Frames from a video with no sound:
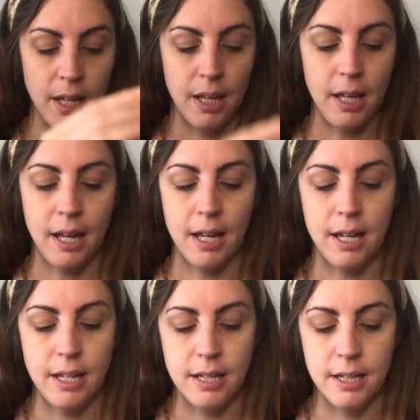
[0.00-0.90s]

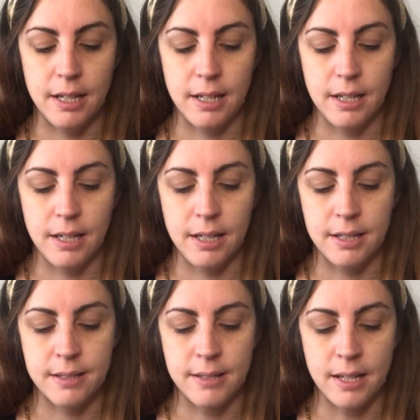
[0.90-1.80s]
And
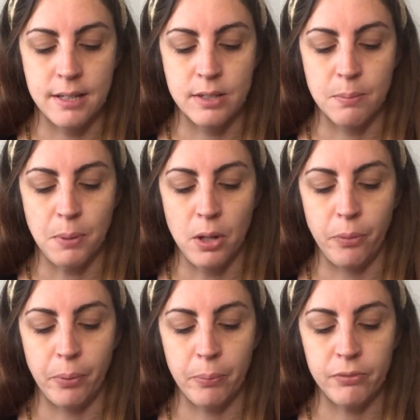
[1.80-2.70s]
it says, the
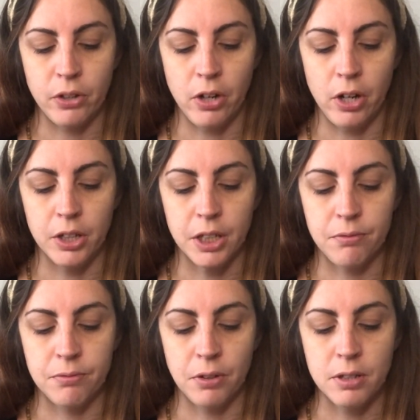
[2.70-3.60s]
bald pulp of your heart
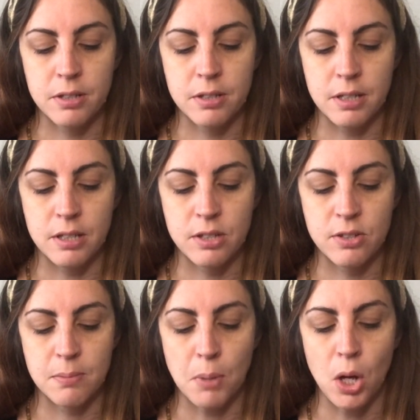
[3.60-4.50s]
confronts its
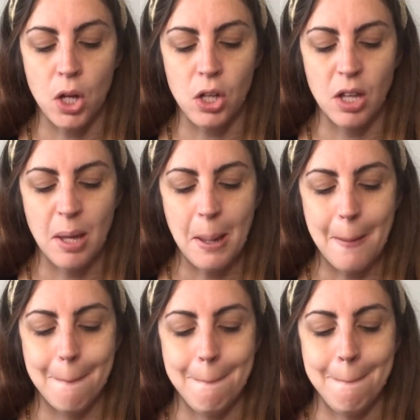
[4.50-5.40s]
small
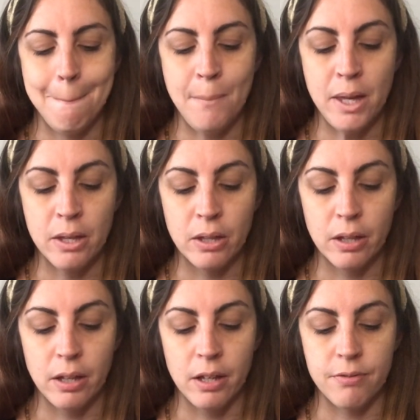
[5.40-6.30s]

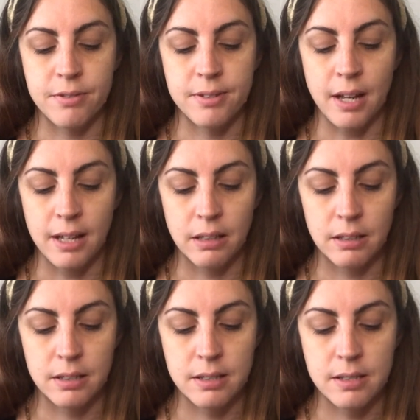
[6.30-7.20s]
mill of
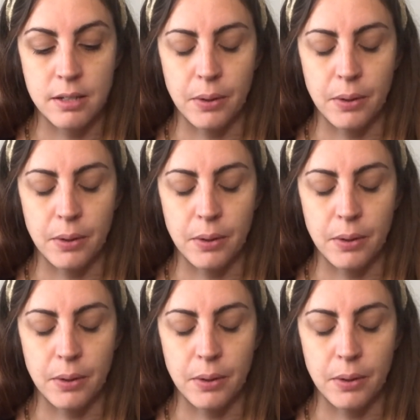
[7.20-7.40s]
silence.